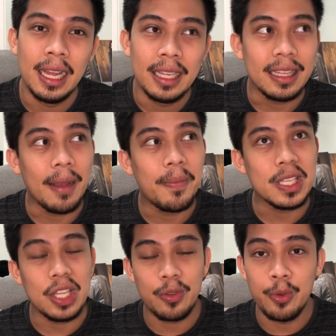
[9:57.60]

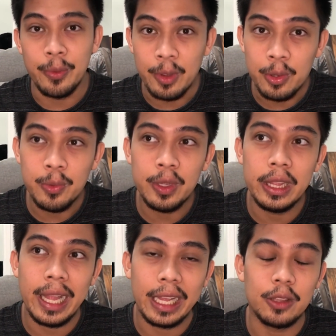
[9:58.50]
Tapos, if you would
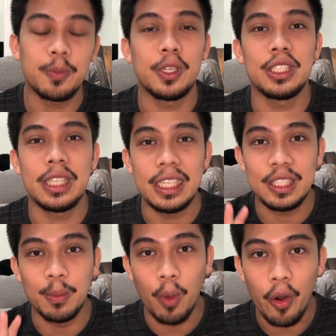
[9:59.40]
like to
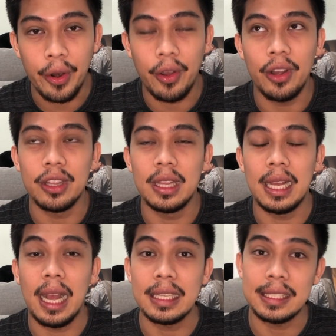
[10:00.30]
purchase more on
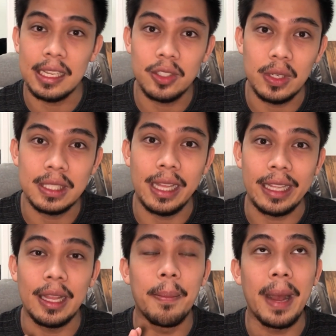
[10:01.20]
the accessories
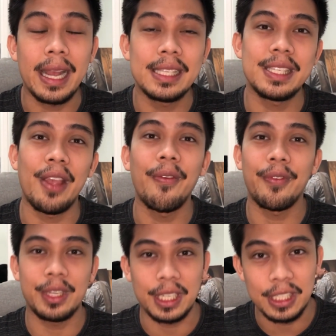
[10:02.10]
like the MagSafe
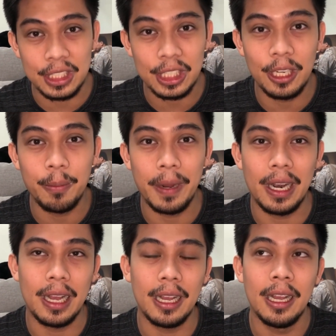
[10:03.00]
charger
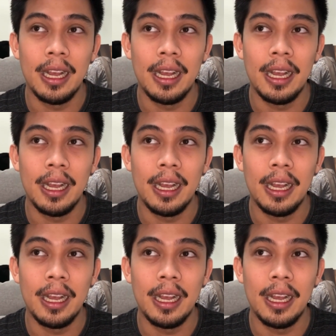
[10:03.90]
para